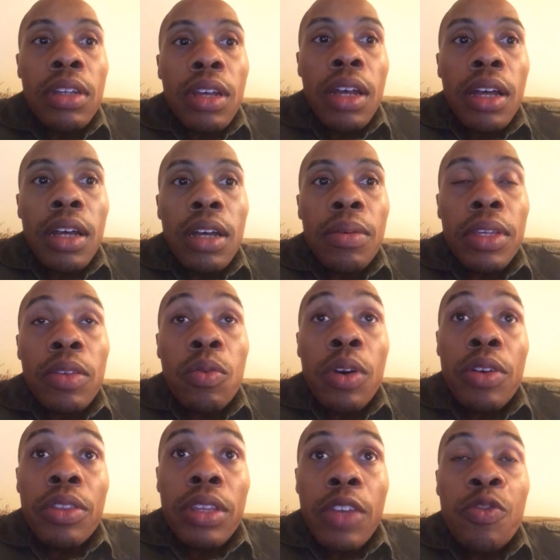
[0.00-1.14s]

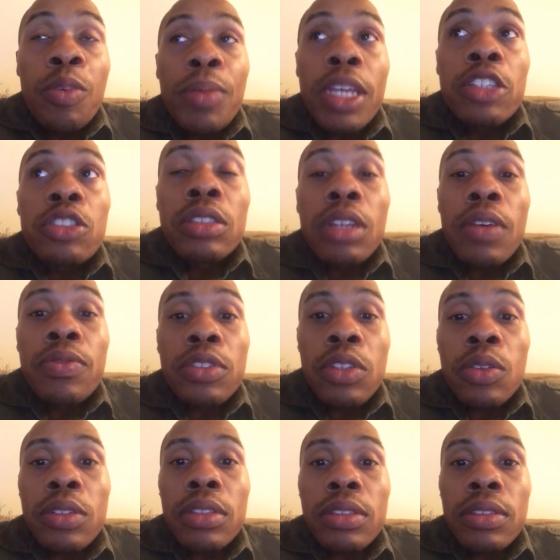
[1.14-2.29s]
the information of
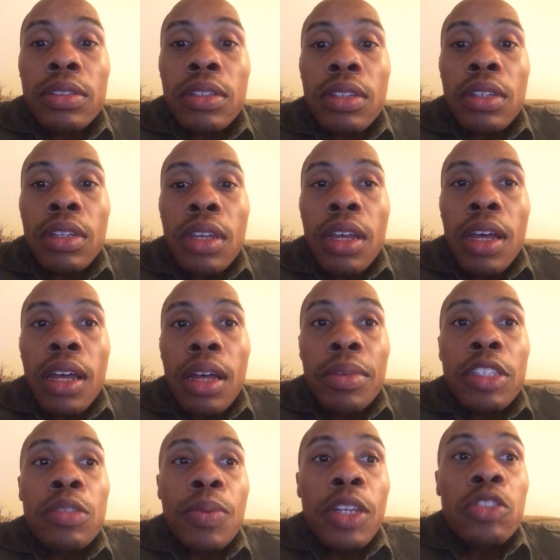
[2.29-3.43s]
students in
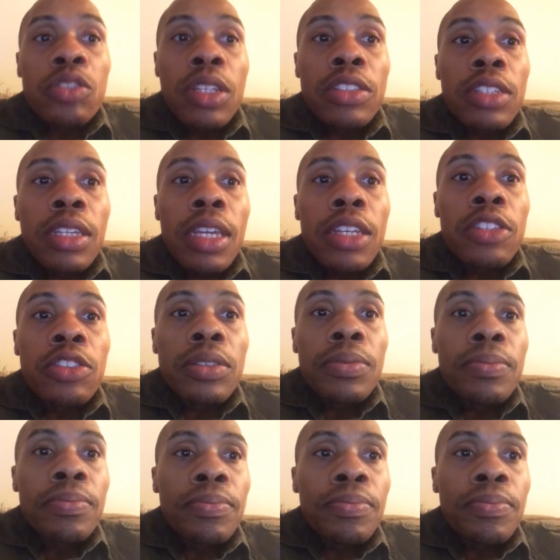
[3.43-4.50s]
special education.